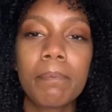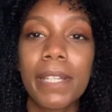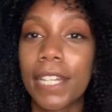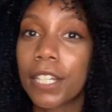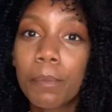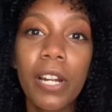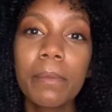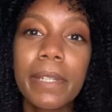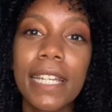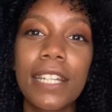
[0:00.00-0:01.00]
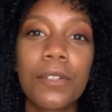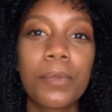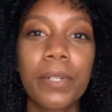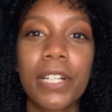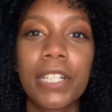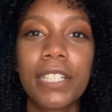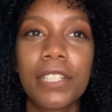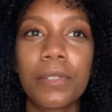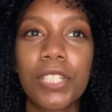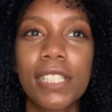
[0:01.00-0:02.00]
getting an apartment, or, you
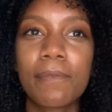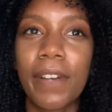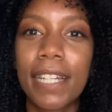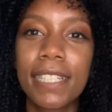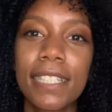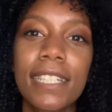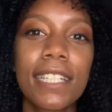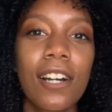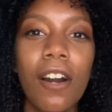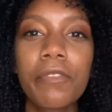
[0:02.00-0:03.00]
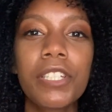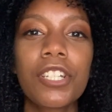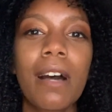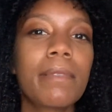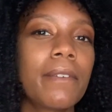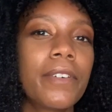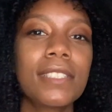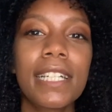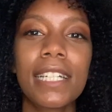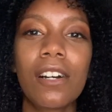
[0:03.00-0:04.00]
know, just finding a coffee shop that
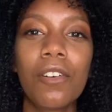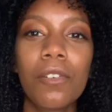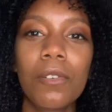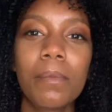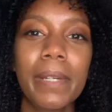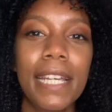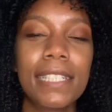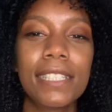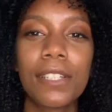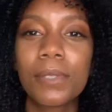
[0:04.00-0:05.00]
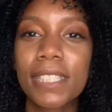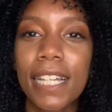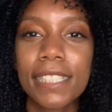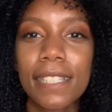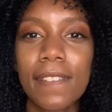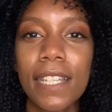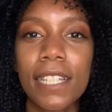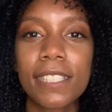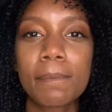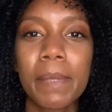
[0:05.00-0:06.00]
felt like home and those kinds of things.